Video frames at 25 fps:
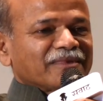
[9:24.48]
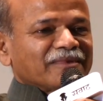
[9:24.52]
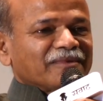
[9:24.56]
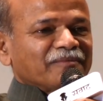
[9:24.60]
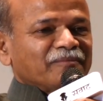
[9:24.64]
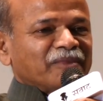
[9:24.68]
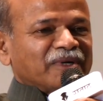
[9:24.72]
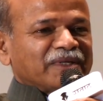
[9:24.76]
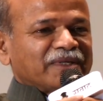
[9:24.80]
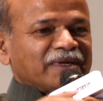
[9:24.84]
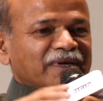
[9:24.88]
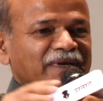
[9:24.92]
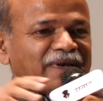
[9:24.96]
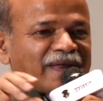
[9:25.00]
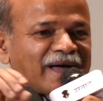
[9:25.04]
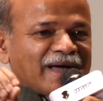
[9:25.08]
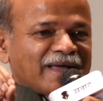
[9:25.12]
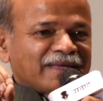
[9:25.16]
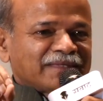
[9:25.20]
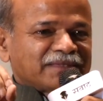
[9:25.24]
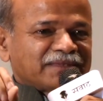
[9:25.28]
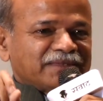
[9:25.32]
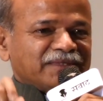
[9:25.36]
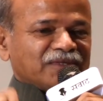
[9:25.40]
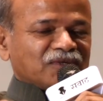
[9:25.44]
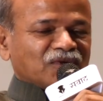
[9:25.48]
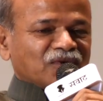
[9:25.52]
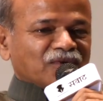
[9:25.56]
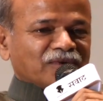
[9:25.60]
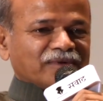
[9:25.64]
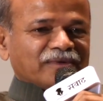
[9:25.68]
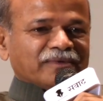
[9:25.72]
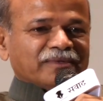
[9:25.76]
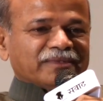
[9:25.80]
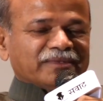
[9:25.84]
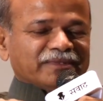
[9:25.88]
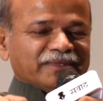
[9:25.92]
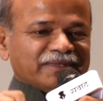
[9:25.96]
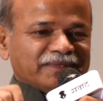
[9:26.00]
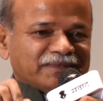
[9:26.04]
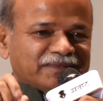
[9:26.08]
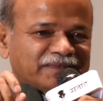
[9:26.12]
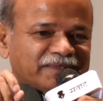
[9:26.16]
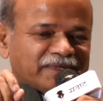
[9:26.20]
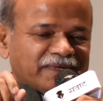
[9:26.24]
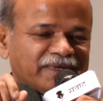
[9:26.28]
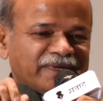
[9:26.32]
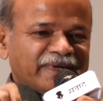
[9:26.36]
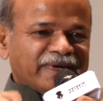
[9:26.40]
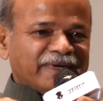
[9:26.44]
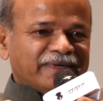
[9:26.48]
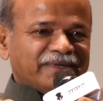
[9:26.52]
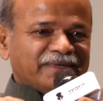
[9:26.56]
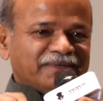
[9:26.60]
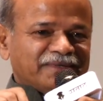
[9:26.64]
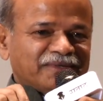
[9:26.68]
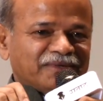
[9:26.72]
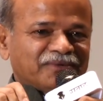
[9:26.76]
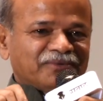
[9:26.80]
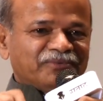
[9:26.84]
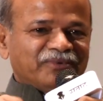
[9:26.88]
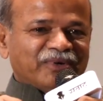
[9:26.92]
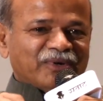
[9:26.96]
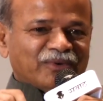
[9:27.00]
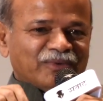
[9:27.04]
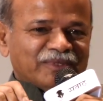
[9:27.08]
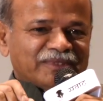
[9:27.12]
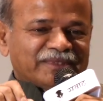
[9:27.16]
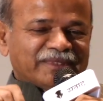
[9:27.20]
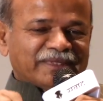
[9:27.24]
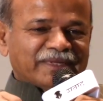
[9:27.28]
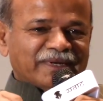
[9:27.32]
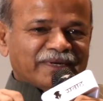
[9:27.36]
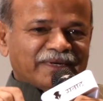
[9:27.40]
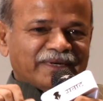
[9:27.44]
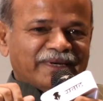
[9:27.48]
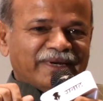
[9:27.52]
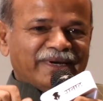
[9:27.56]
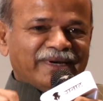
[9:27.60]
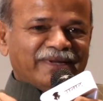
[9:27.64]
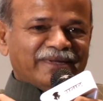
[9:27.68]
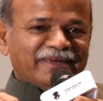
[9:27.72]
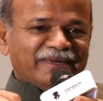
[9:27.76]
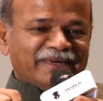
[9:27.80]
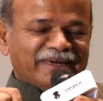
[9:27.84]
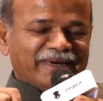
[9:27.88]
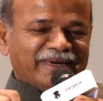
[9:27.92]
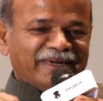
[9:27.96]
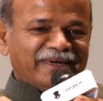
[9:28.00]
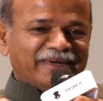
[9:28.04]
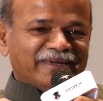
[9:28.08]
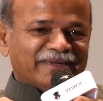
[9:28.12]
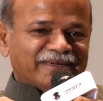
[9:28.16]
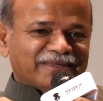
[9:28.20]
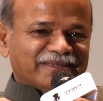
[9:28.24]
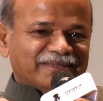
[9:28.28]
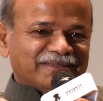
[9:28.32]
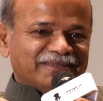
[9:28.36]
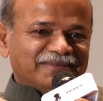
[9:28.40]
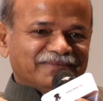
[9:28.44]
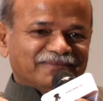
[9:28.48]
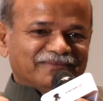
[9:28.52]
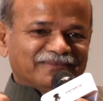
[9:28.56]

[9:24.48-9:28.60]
But the last, you know, this, you know, we always say the lady luck.